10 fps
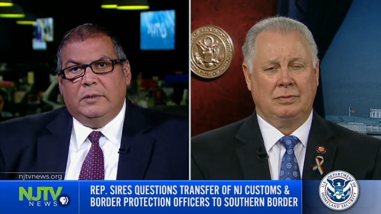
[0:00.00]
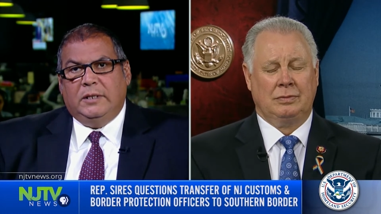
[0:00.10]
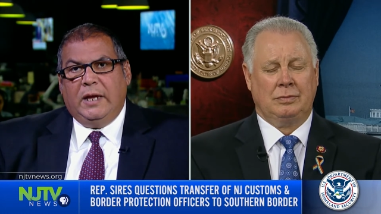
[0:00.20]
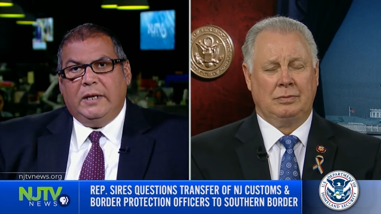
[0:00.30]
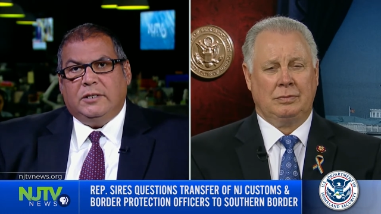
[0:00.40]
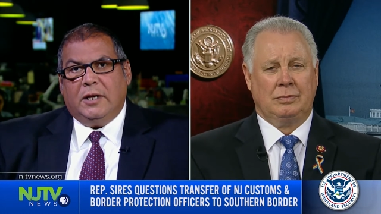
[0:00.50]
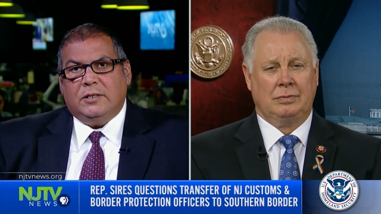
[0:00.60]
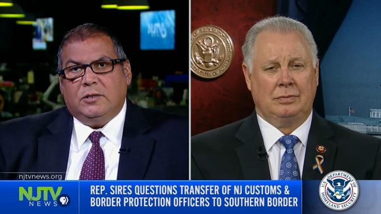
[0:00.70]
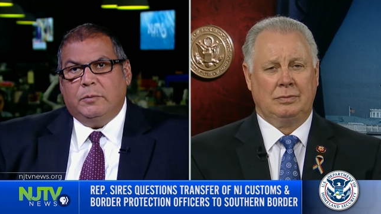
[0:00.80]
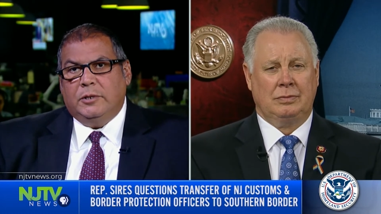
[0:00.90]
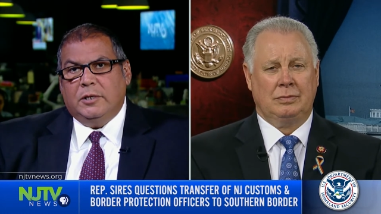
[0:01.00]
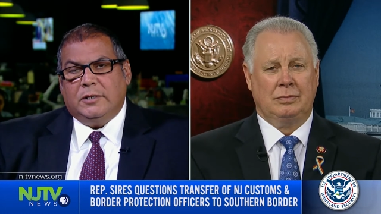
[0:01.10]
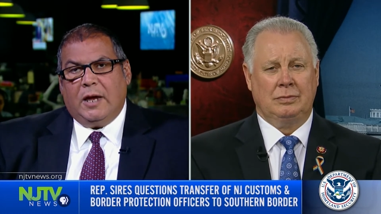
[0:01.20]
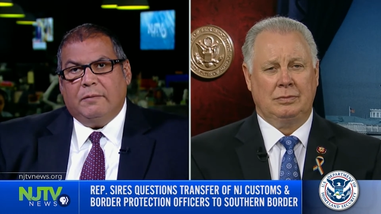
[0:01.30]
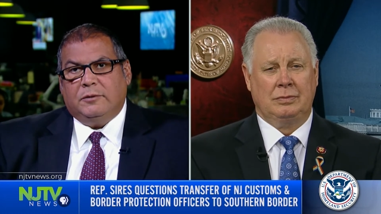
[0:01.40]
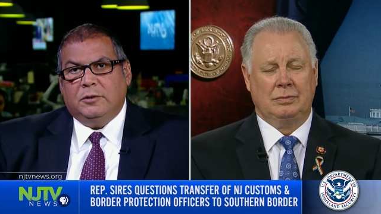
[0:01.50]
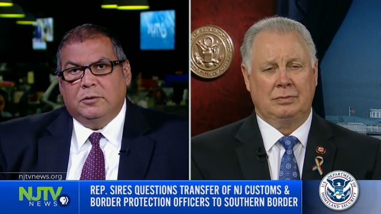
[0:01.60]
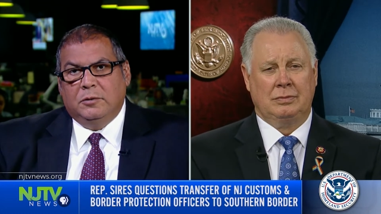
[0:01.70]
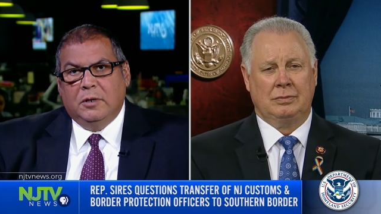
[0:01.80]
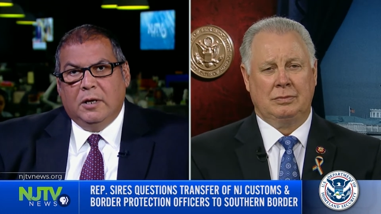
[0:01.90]
Speaker 1: D H S? Do we just have
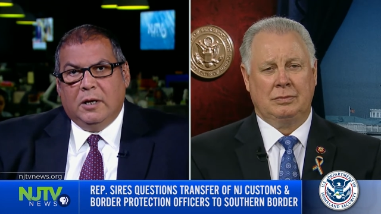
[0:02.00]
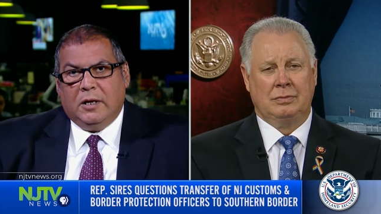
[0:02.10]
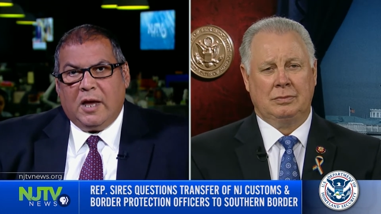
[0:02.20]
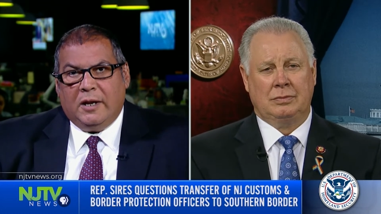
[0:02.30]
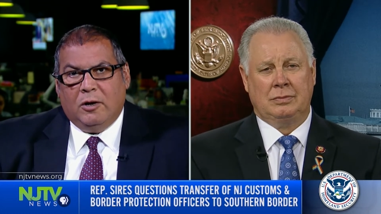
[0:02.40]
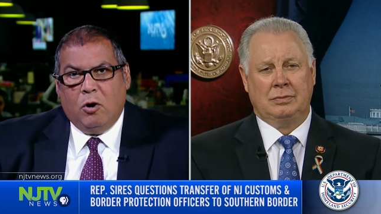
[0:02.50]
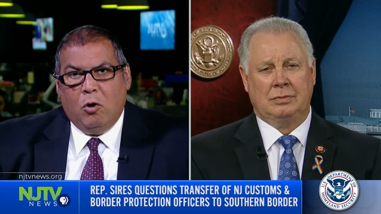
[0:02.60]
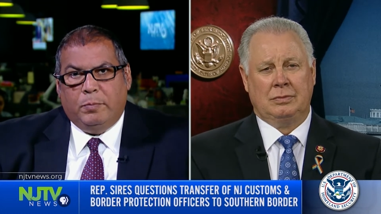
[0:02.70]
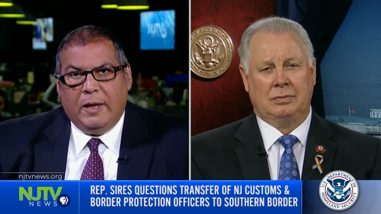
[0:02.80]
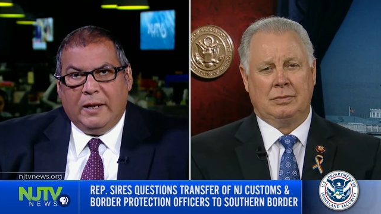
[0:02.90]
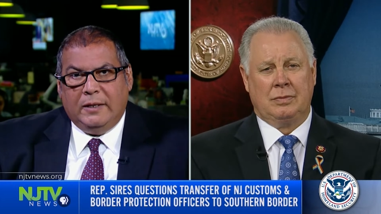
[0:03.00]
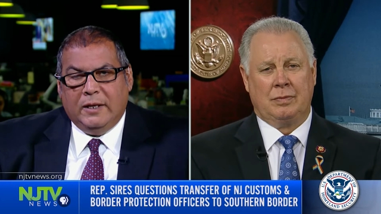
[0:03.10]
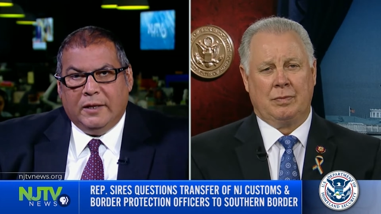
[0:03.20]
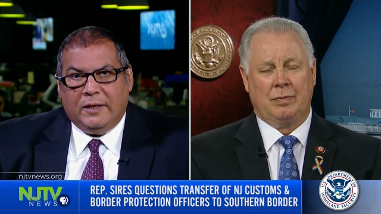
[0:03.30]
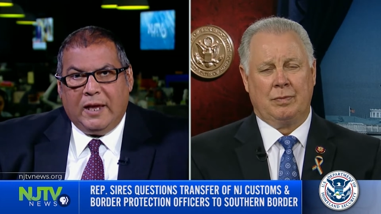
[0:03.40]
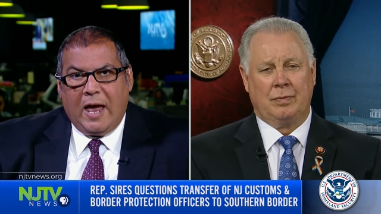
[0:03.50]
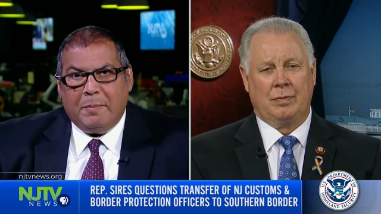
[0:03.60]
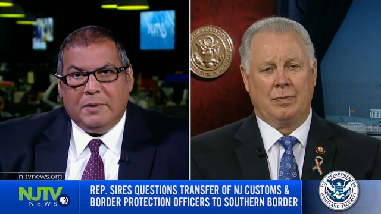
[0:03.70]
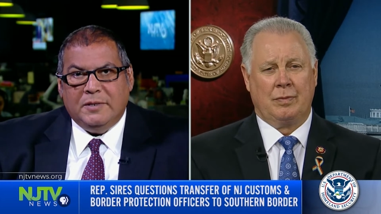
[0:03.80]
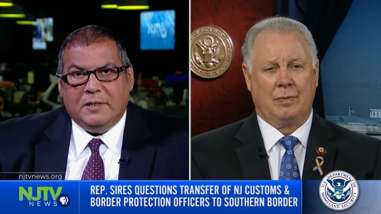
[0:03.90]
to kind of hope that nothing
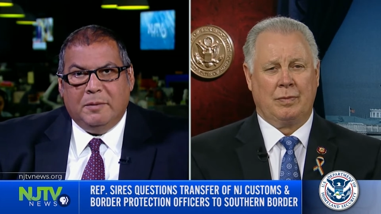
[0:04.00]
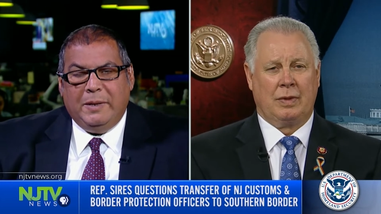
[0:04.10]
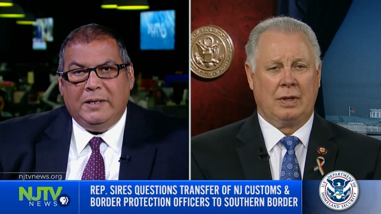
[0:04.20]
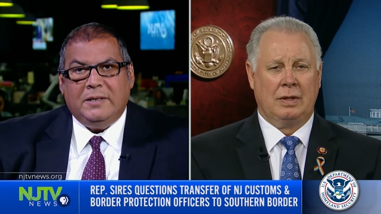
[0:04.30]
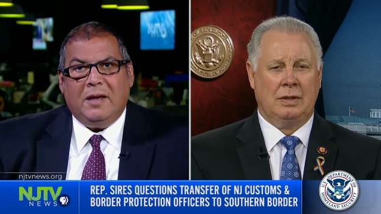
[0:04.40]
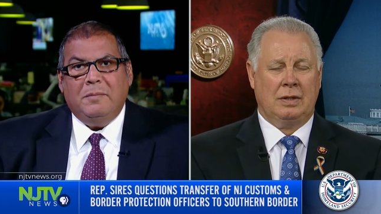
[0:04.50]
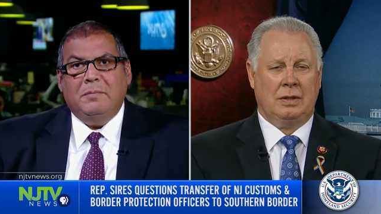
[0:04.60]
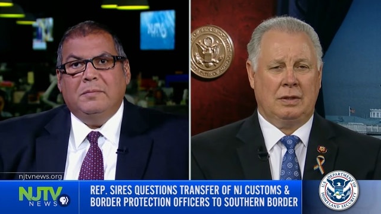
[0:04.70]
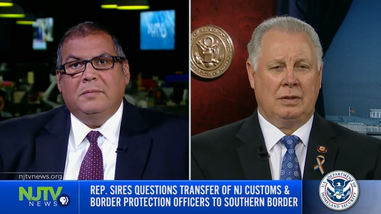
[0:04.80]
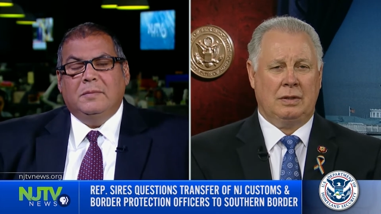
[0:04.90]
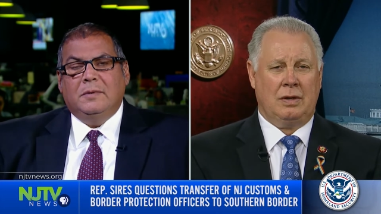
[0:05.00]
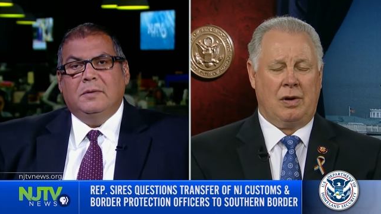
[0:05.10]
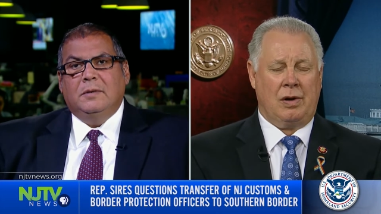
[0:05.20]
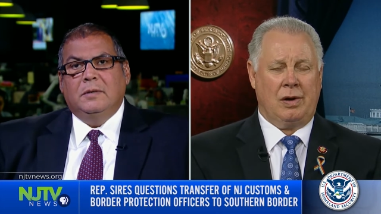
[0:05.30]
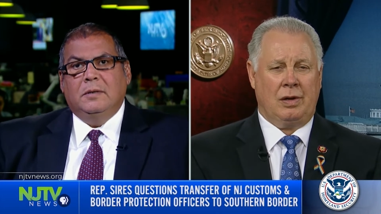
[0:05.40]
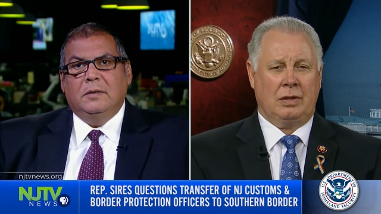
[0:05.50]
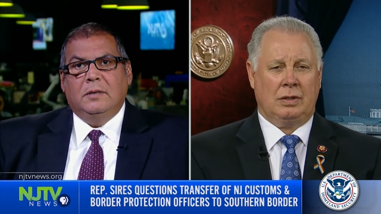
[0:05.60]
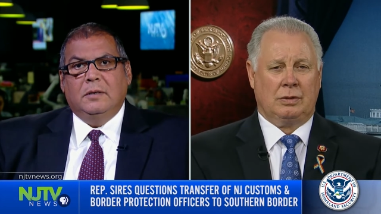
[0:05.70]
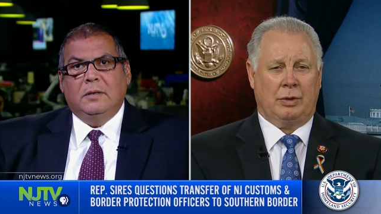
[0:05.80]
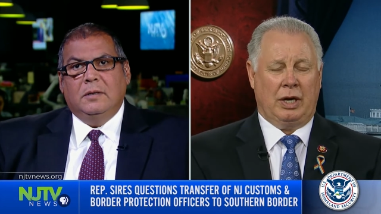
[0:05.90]
happens in the meantime?
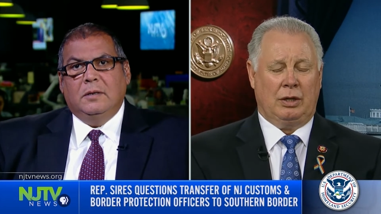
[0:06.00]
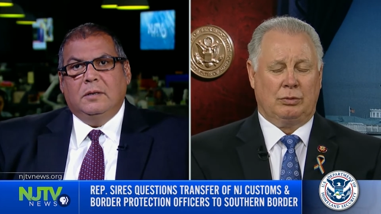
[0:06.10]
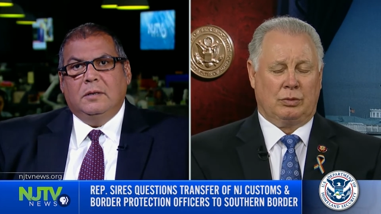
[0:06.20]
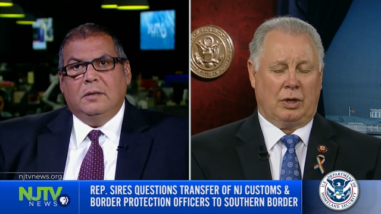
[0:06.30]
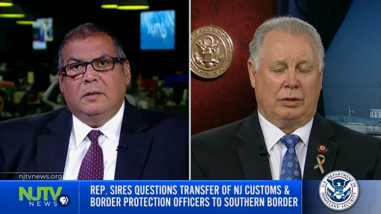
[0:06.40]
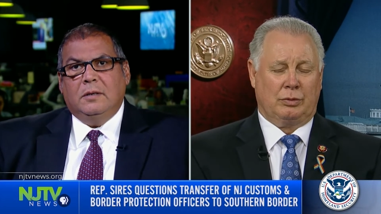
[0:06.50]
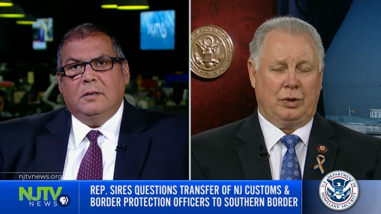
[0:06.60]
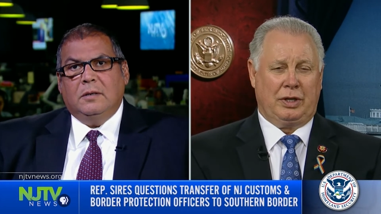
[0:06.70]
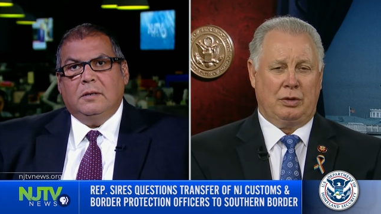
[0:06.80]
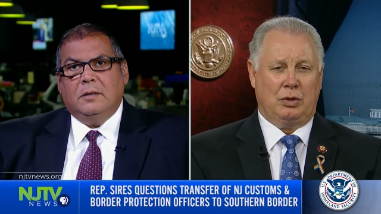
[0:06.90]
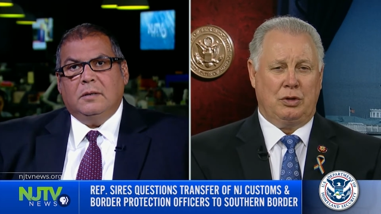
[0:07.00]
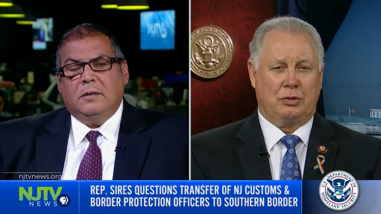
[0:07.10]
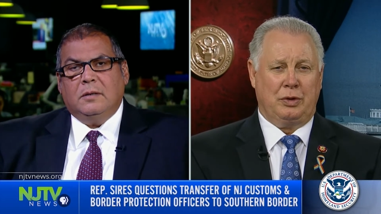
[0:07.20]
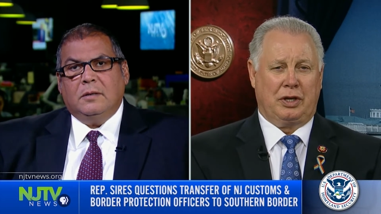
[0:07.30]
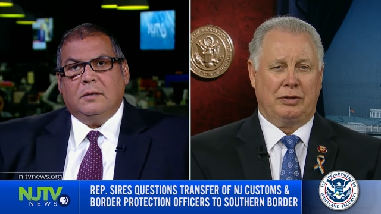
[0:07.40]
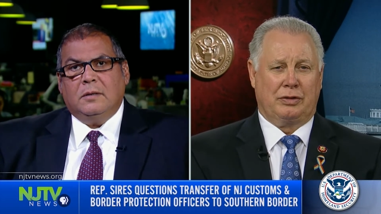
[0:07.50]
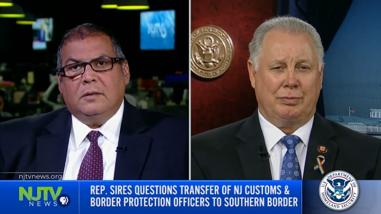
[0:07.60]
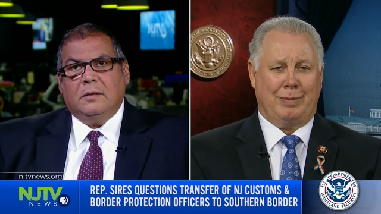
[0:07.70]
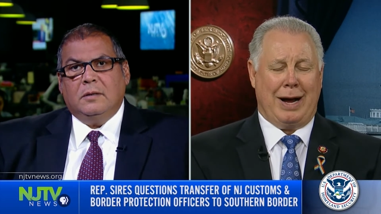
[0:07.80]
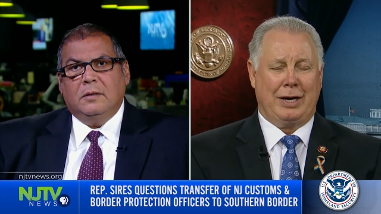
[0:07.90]
Speaker 2: Well, what we can do is we can
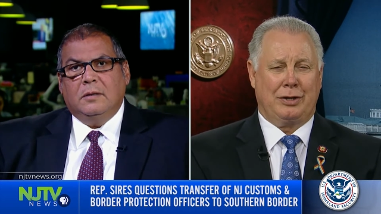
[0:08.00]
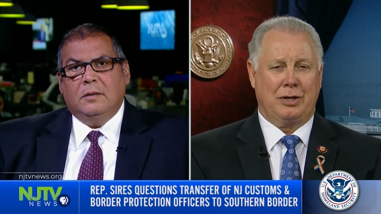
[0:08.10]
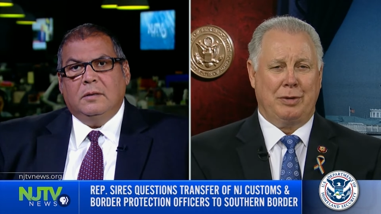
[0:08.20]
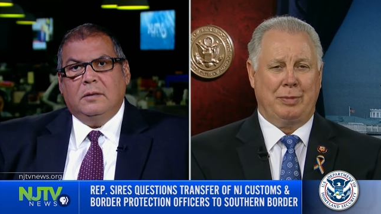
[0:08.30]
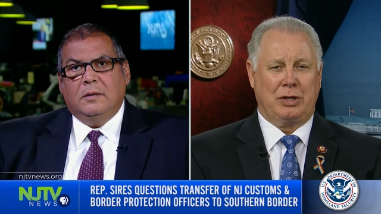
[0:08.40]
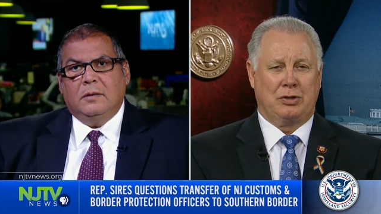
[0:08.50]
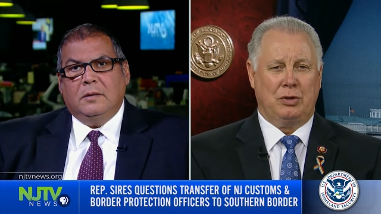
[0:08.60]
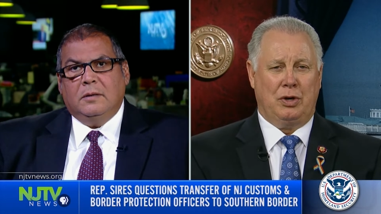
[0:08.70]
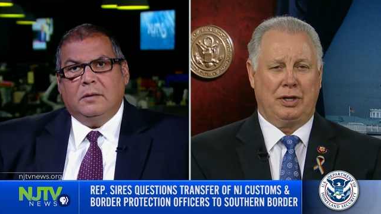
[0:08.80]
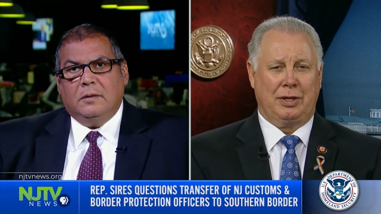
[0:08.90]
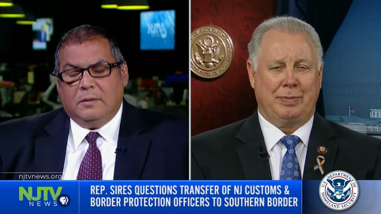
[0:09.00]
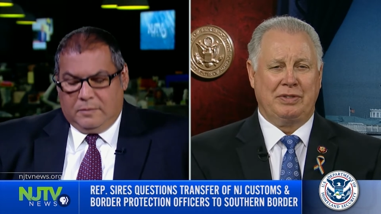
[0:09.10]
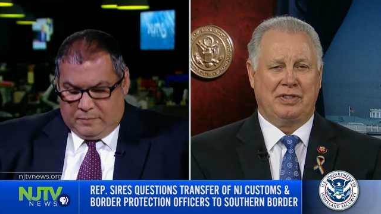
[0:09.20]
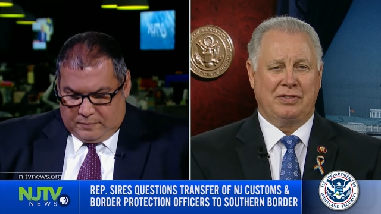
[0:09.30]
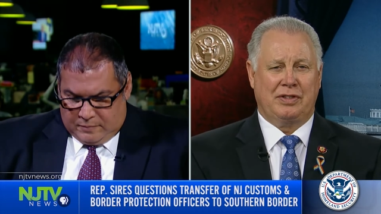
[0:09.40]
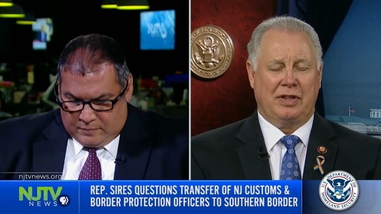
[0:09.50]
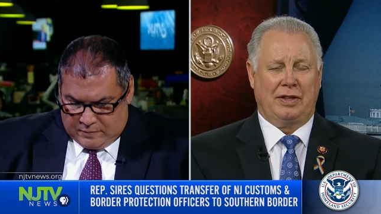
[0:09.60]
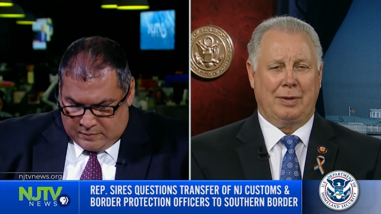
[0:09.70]
monitor and make sure, keep insisting that they